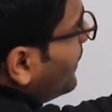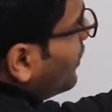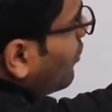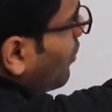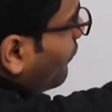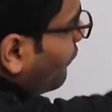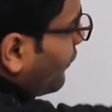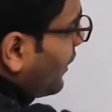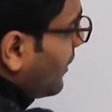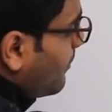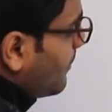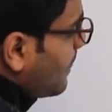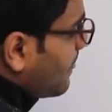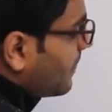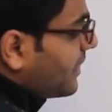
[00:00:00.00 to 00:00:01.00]
beacon
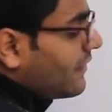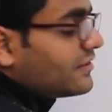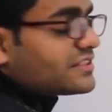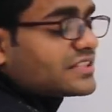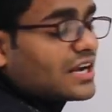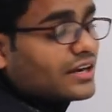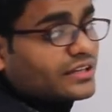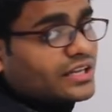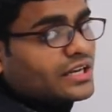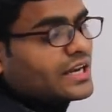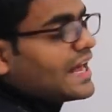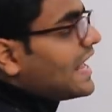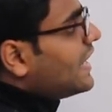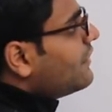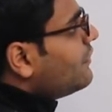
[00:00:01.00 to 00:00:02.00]
frame, they will start their
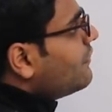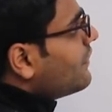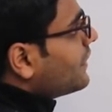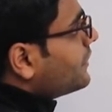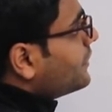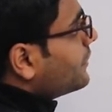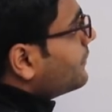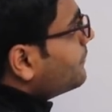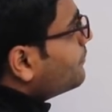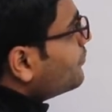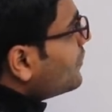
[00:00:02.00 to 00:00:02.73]
NAV vector.